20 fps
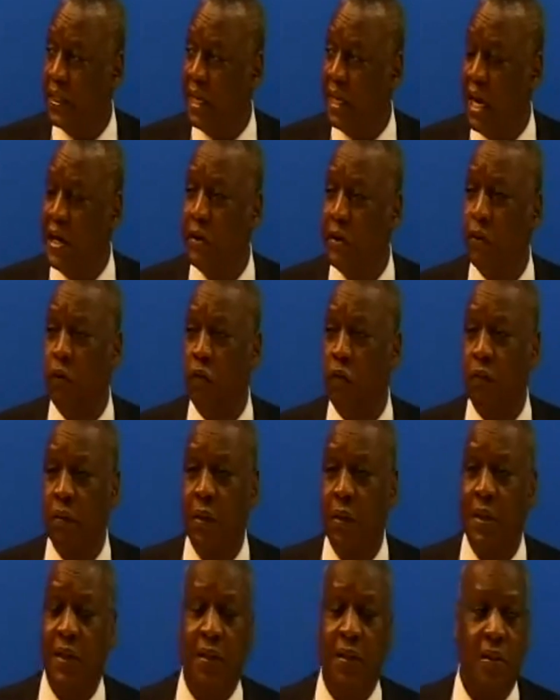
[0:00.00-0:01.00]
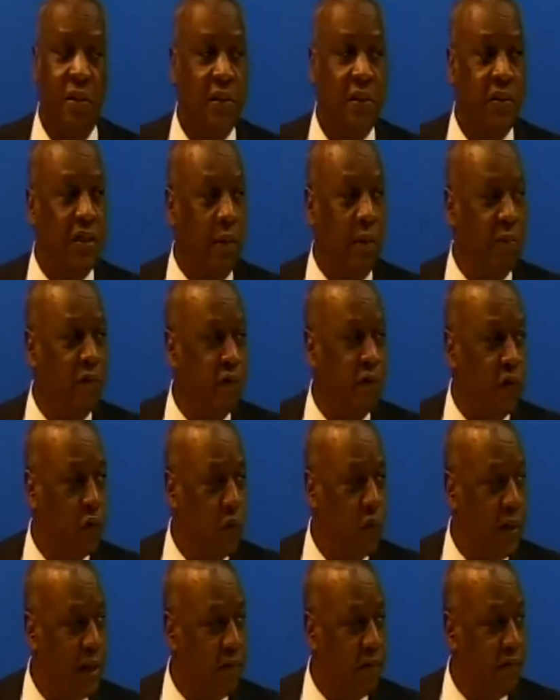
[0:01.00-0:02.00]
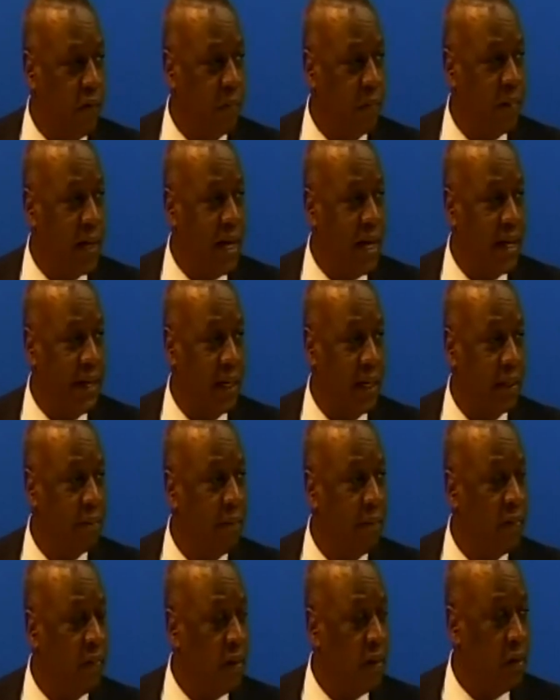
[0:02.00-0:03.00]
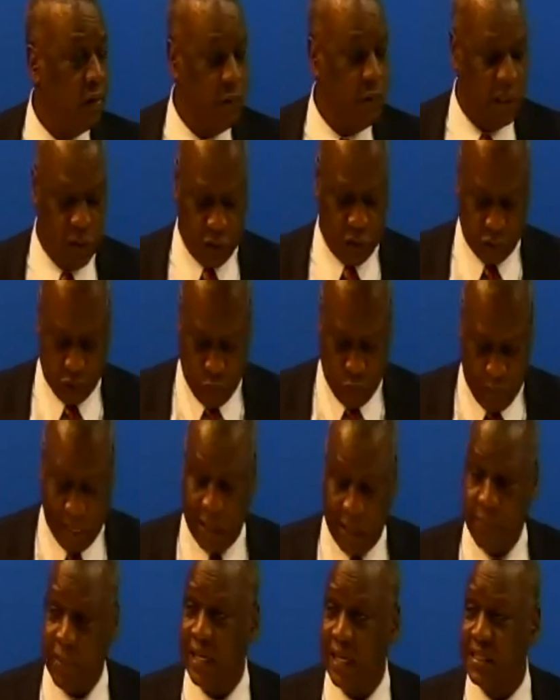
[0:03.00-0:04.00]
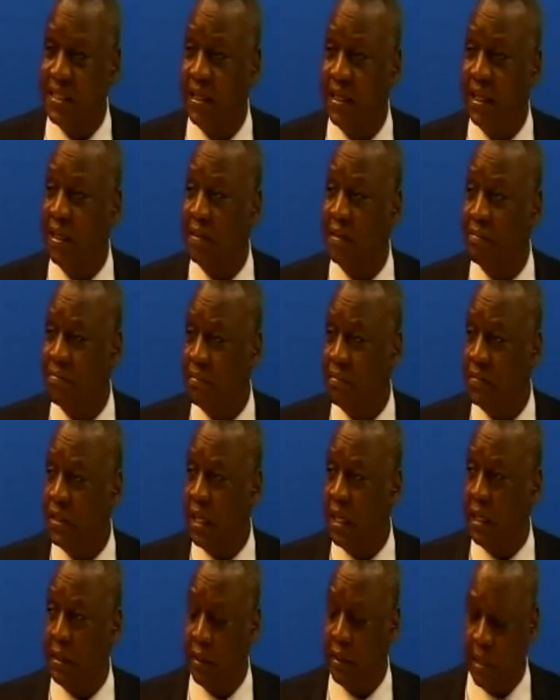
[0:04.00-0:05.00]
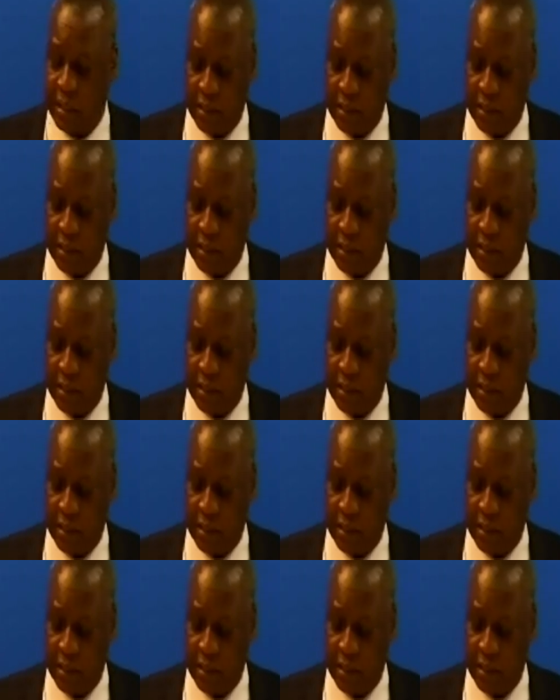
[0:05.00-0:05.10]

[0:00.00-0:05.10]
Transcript: I know some of you here from Ghana will also help us in in uh,